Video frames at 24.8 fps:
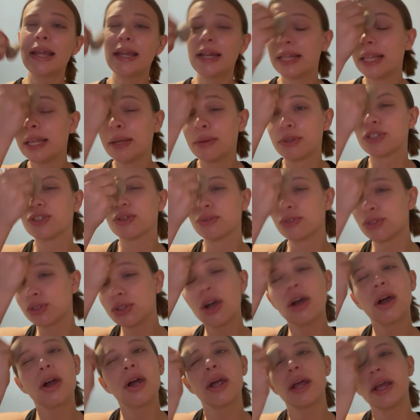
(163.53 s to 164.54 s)
and they were so
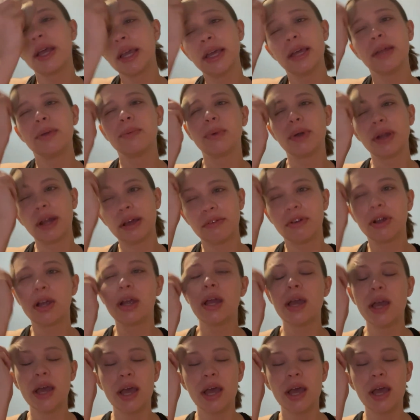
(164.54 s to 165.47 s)
sorry and whatever.